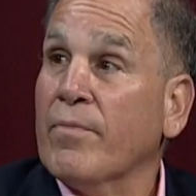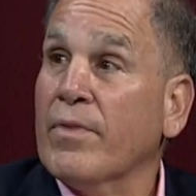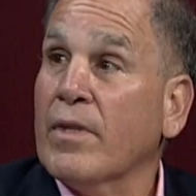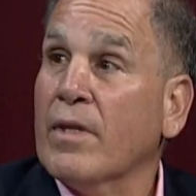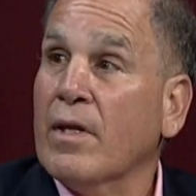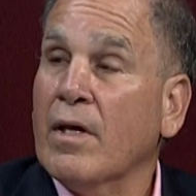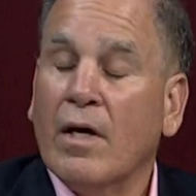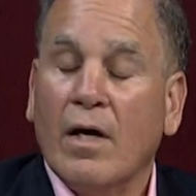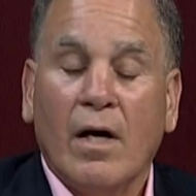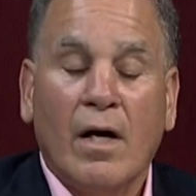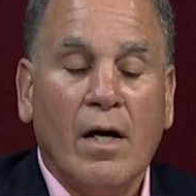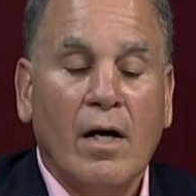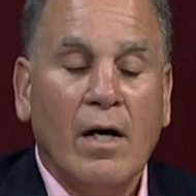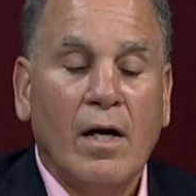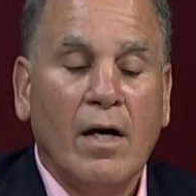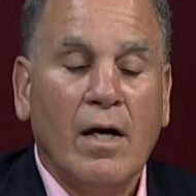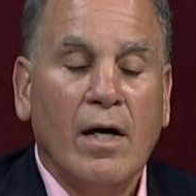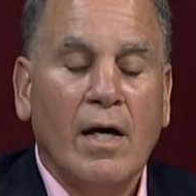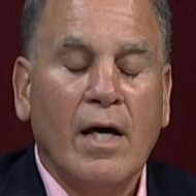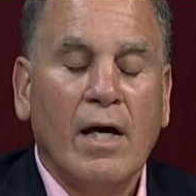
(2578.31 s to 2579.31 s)

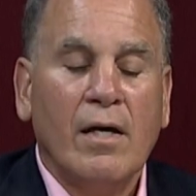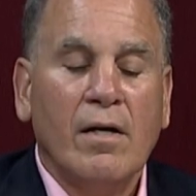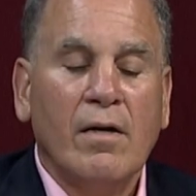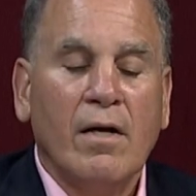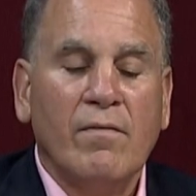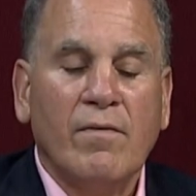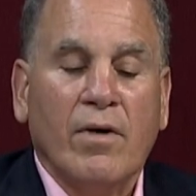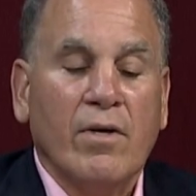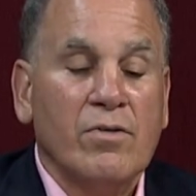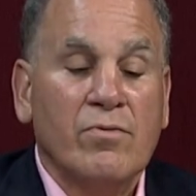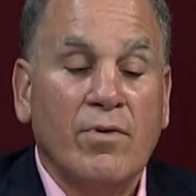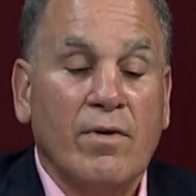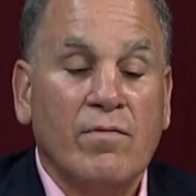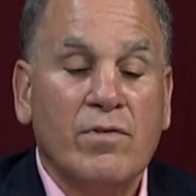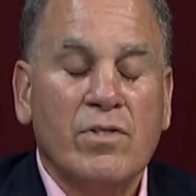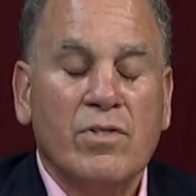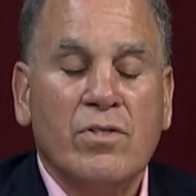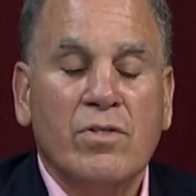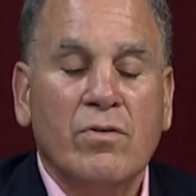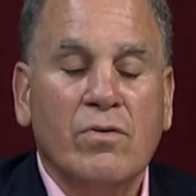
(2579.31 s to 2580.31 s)
and a very
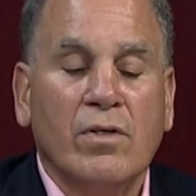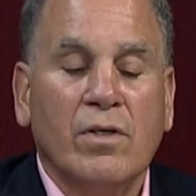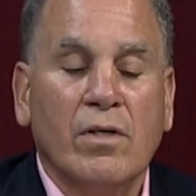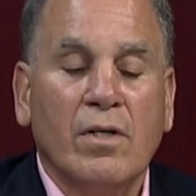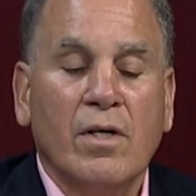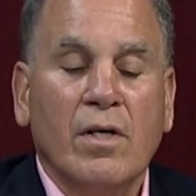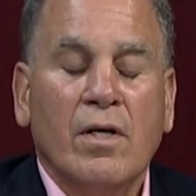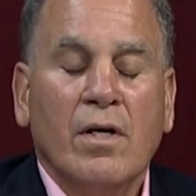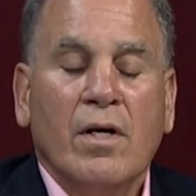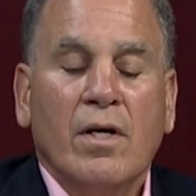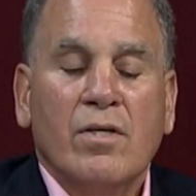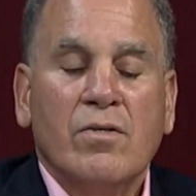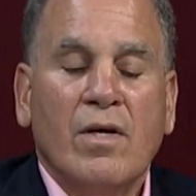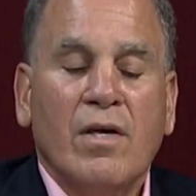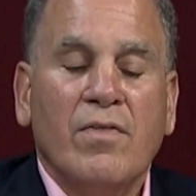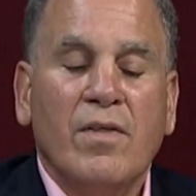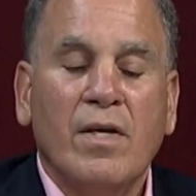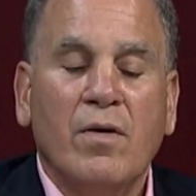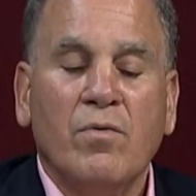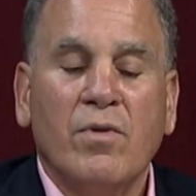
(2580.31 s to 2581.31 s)
driven student. So I
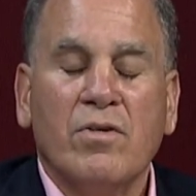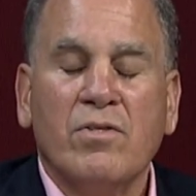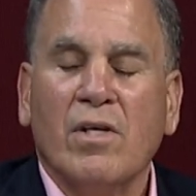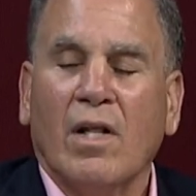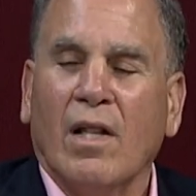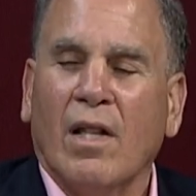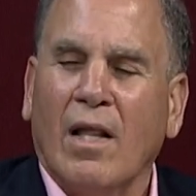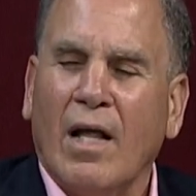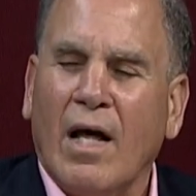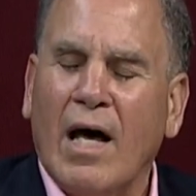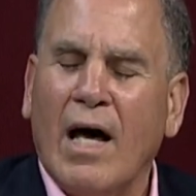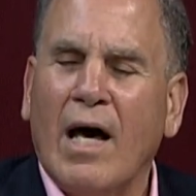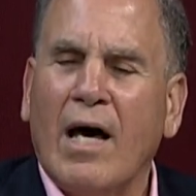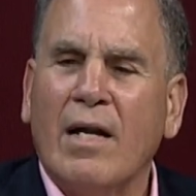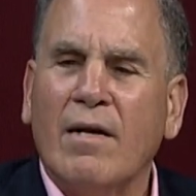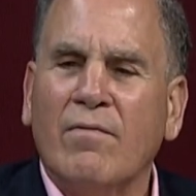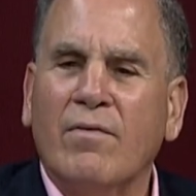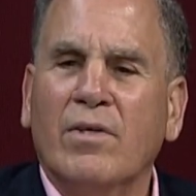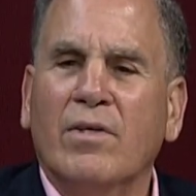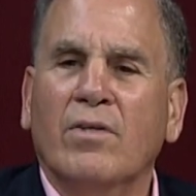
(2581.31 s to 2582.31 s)
think there's a lot
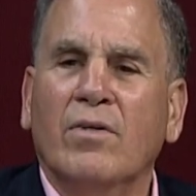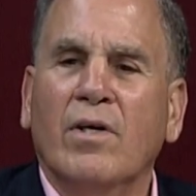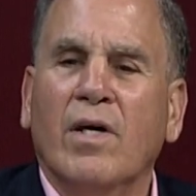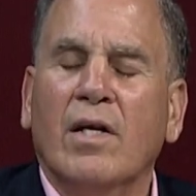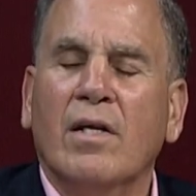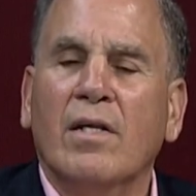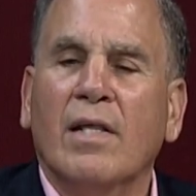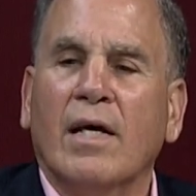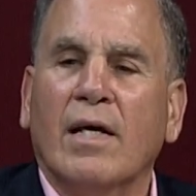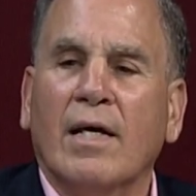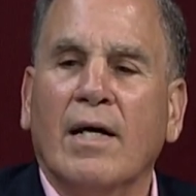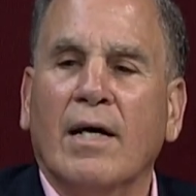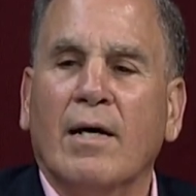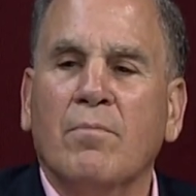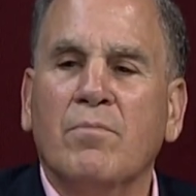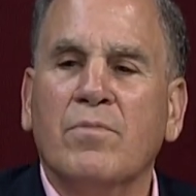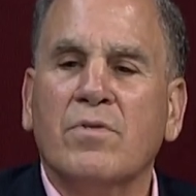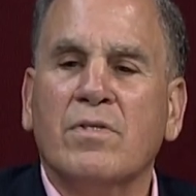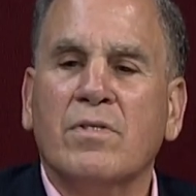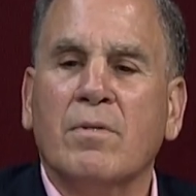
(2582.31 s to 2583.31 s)
of good that
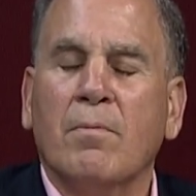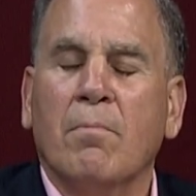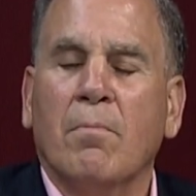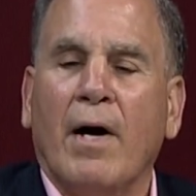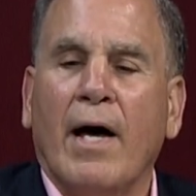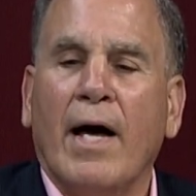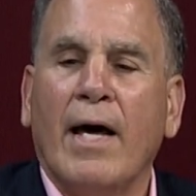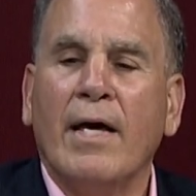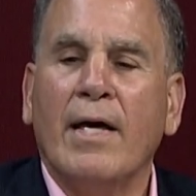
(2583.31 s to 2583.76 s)
comes by